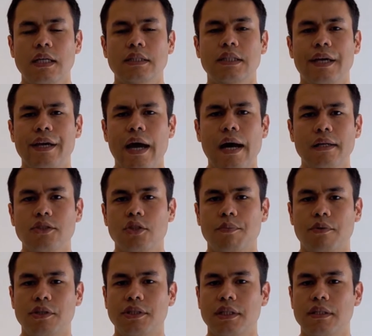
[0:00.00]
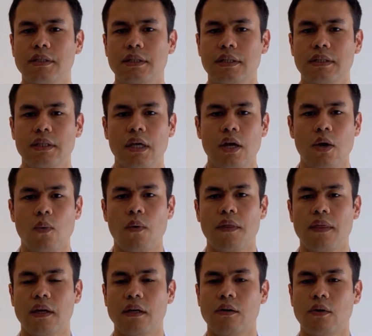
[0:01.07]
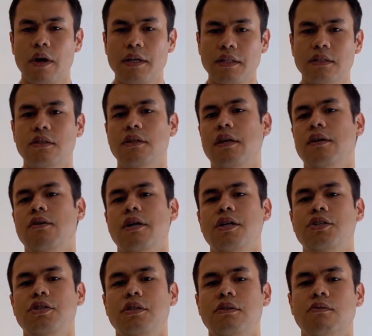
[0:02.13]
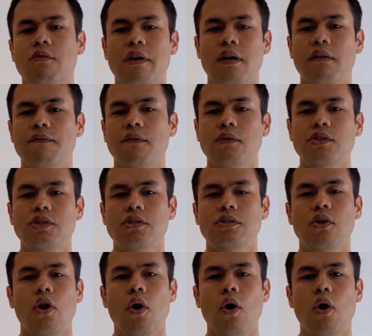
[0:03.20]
They also presented with greater deterioration in renal function,